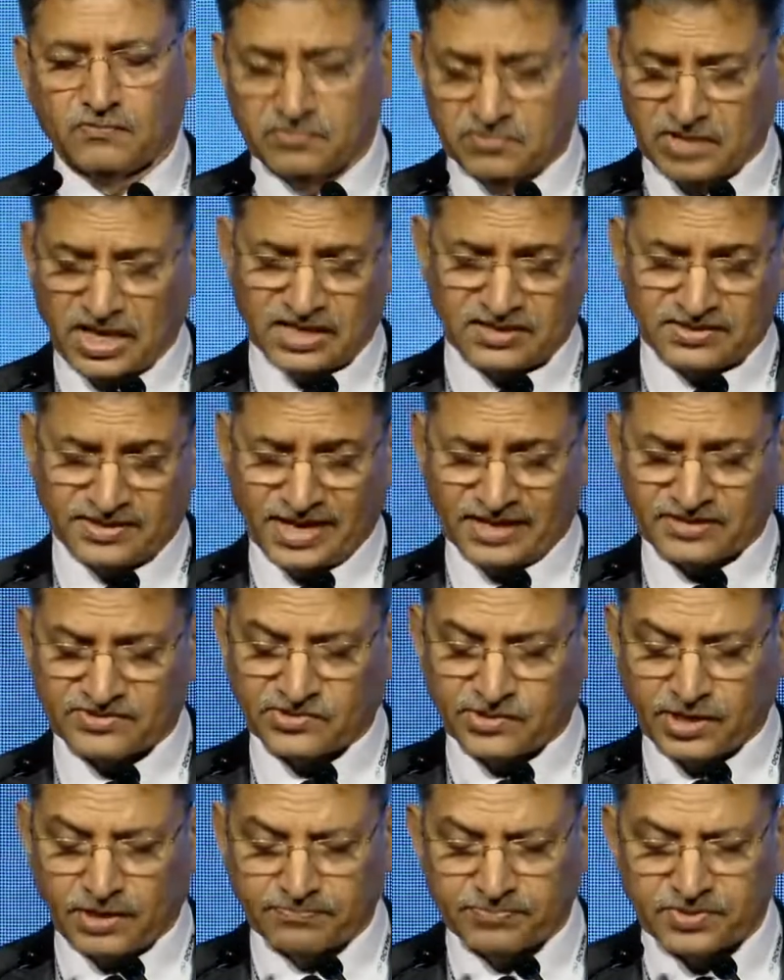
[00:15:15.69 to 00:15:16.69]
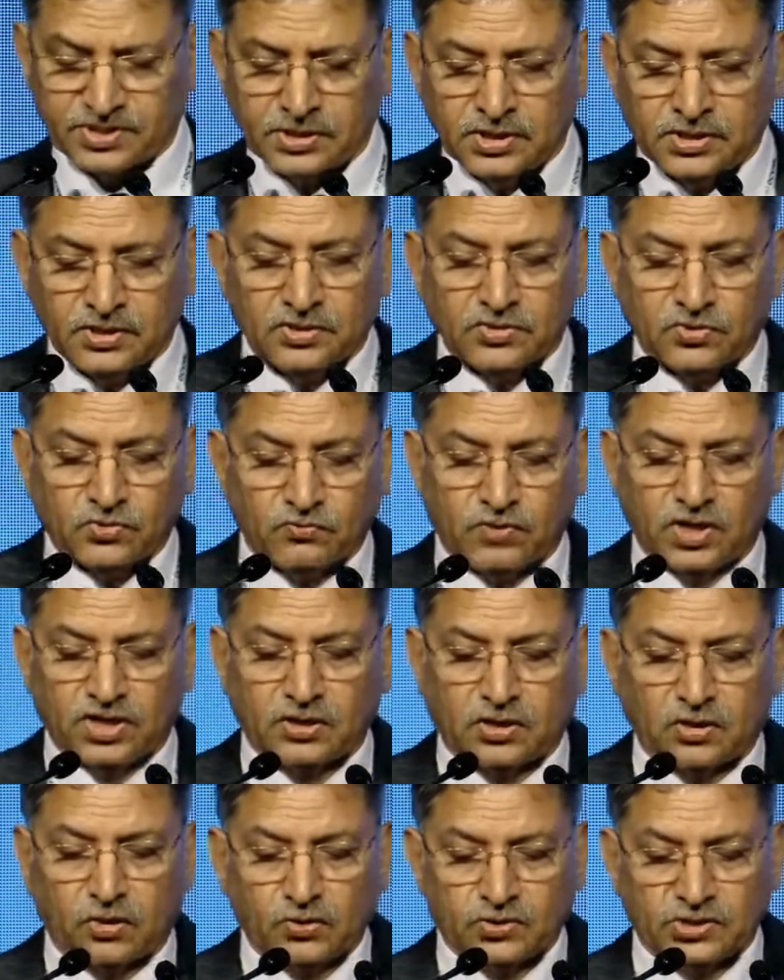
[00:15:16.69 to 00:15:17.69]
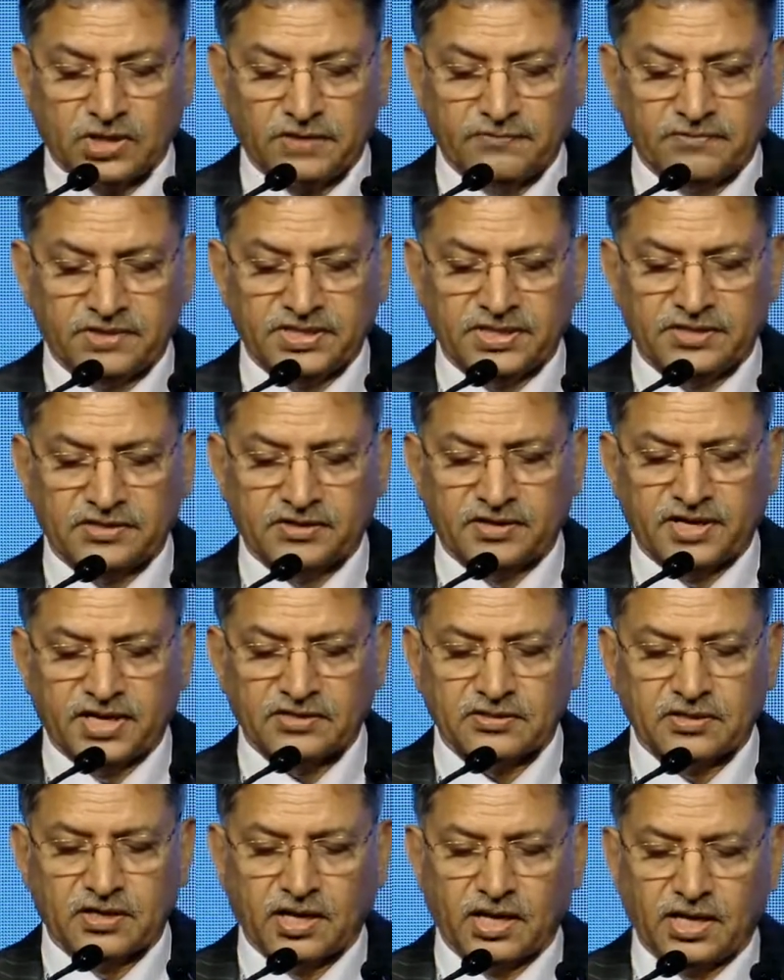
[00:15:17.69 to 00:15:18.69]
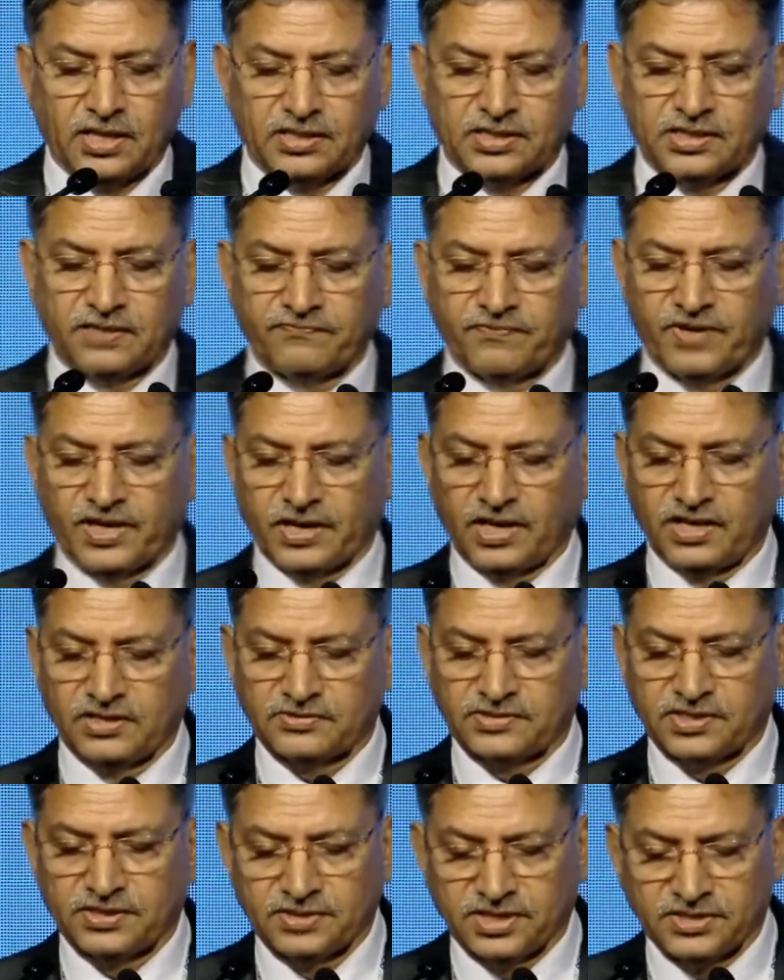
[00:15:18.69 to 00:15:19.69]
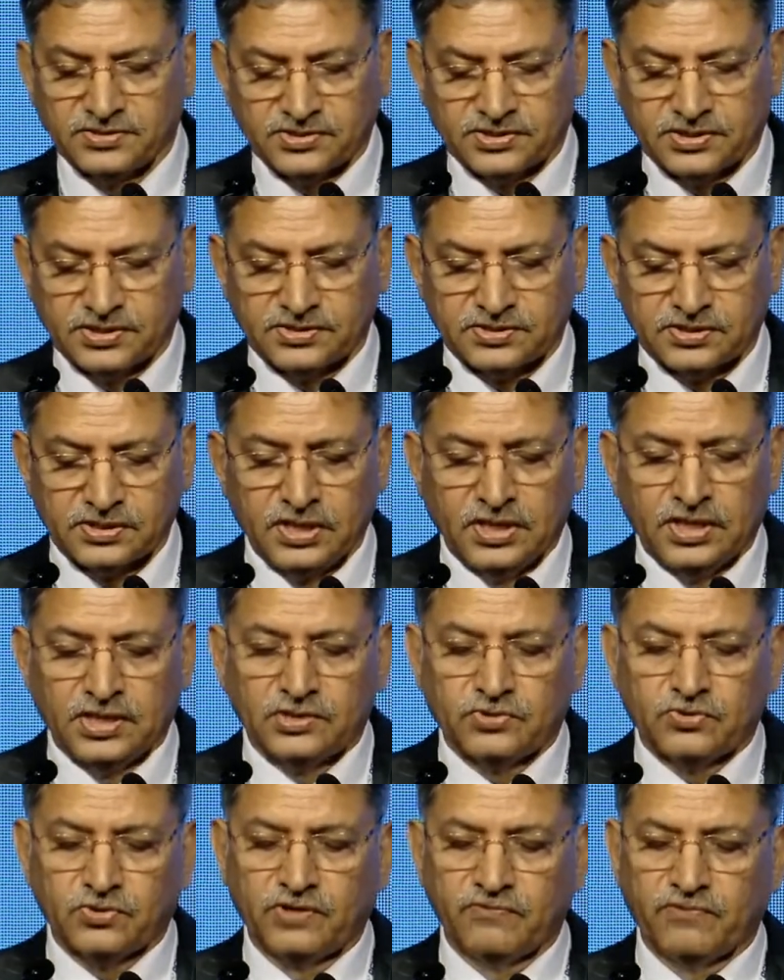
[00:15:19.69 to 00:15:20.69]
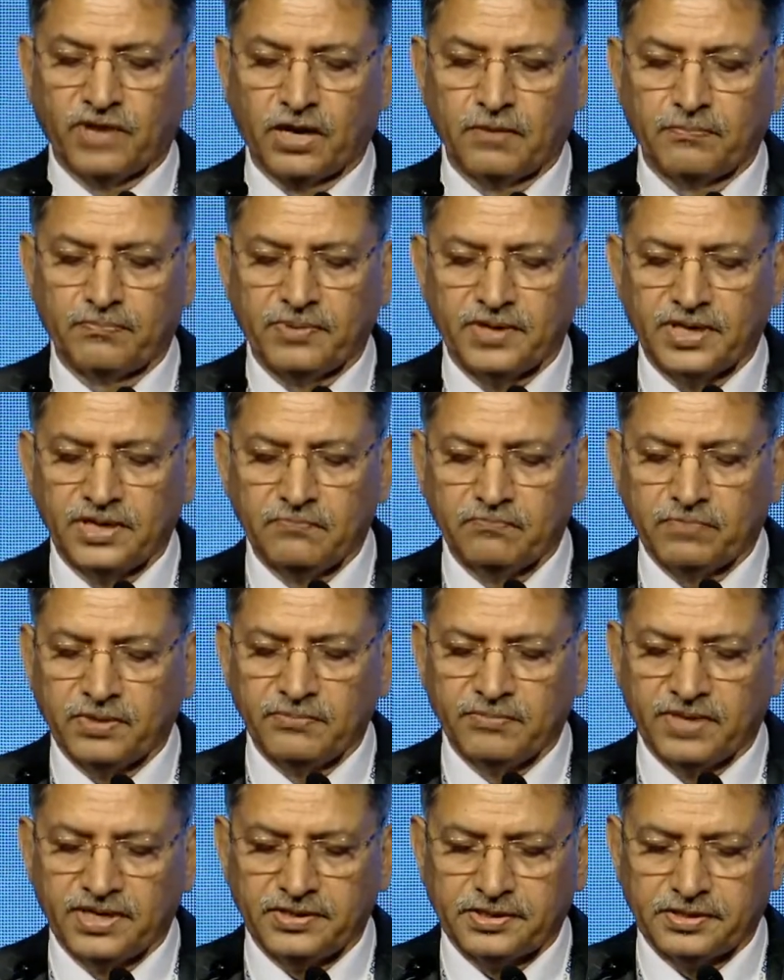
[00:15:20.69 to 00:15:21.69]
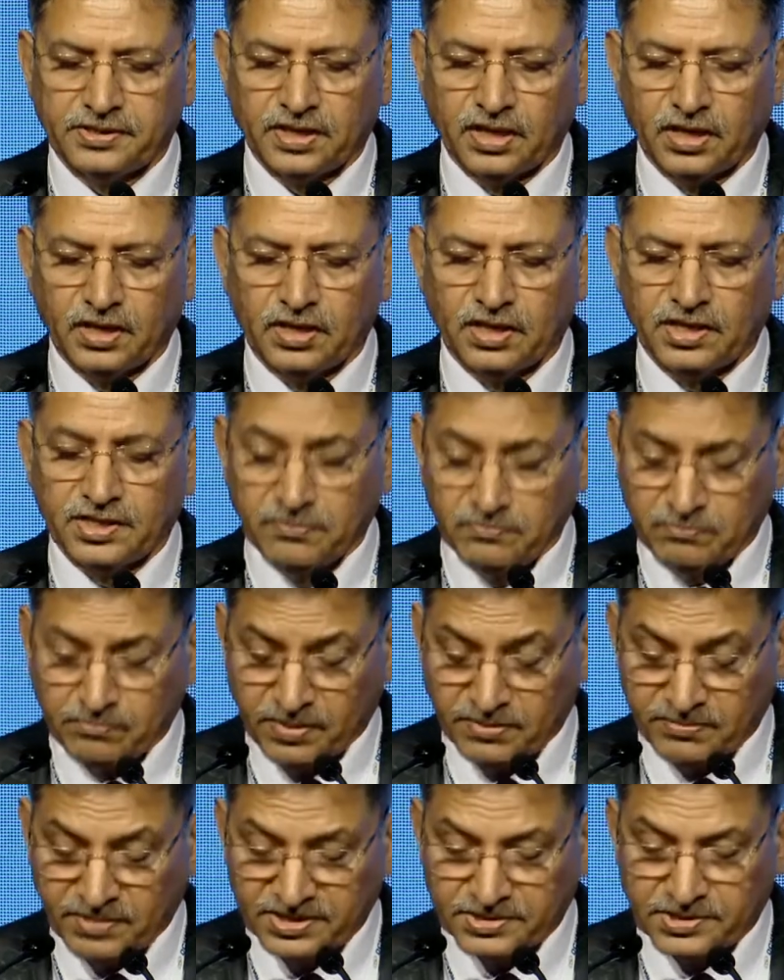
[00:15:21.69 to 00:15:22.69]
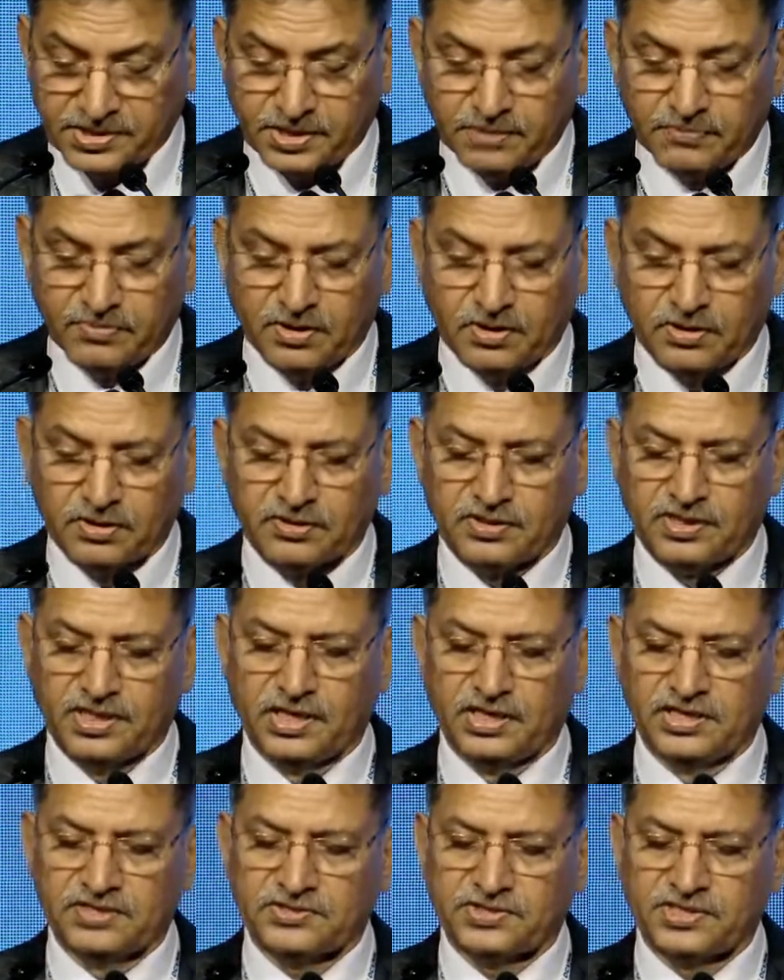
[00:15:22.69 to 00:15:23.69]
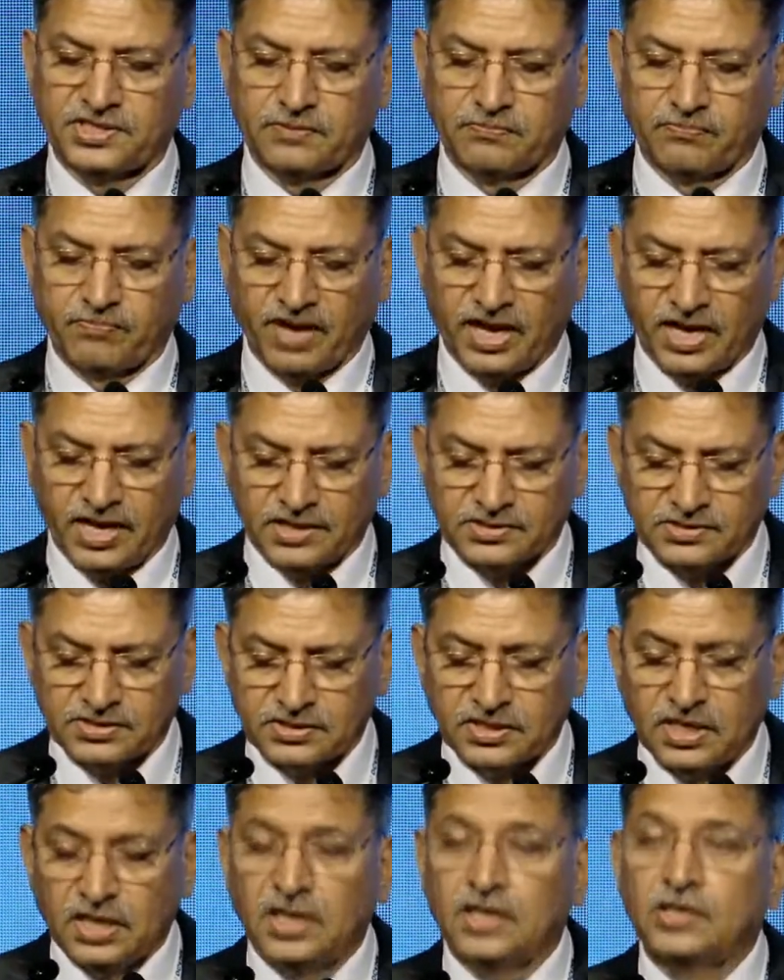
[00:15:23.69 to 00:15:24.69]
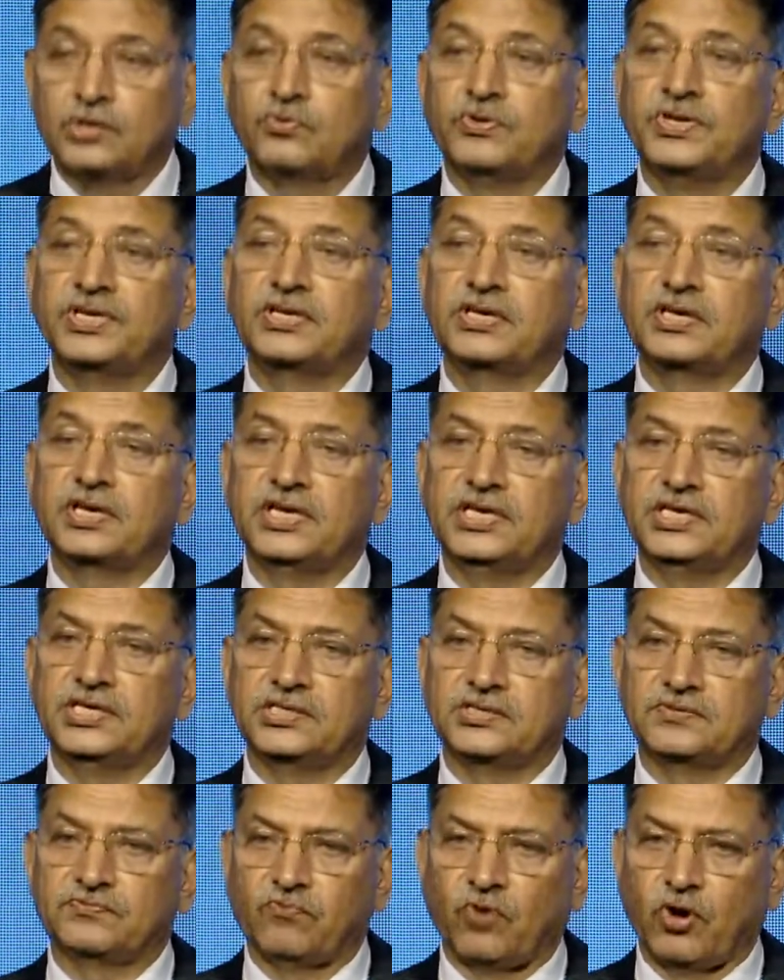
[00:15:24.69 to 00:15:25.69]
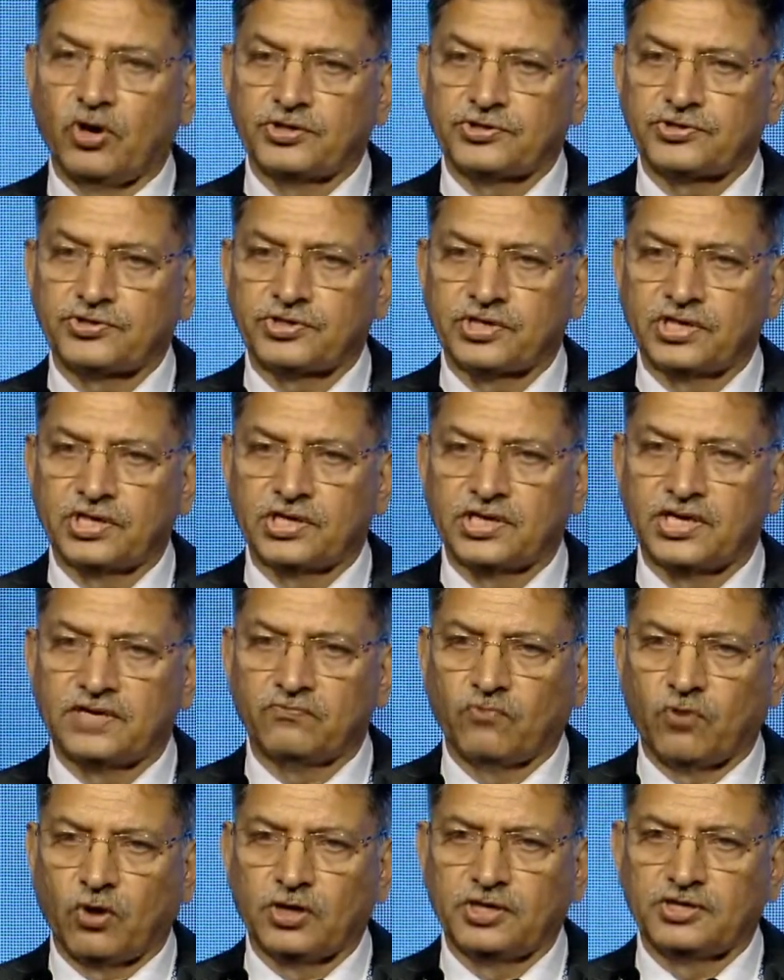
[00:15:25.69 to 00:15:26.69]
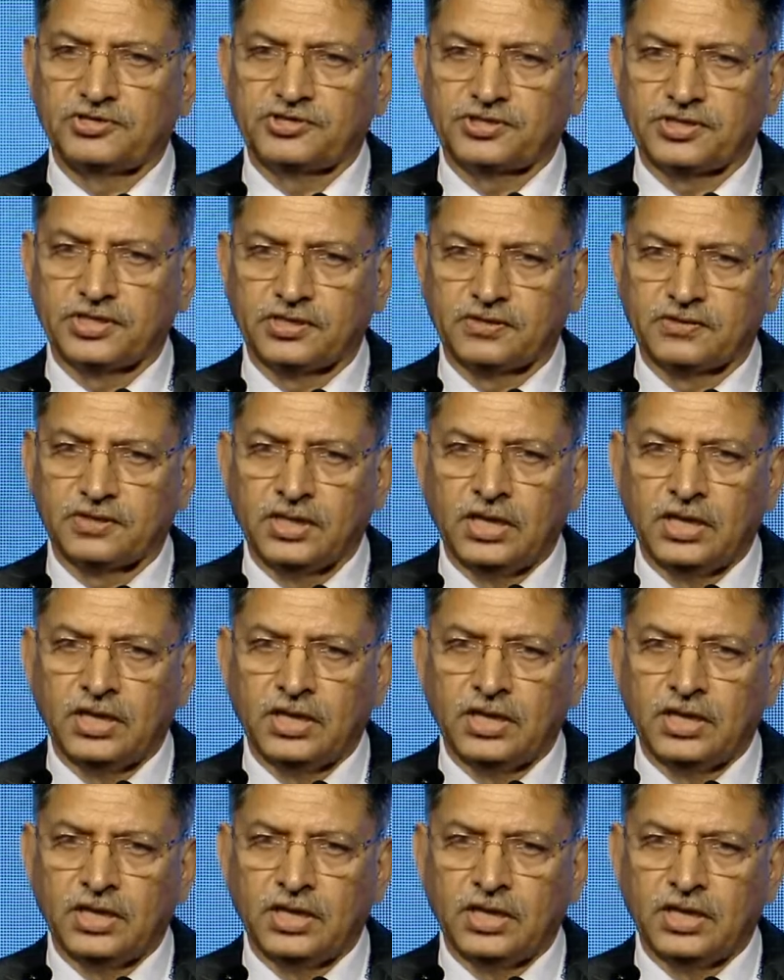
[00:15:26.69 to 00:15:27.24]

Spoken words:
as next steps to work closely with international health and finance agencies to develop implementable, realistic plans to increase voice share and wallet share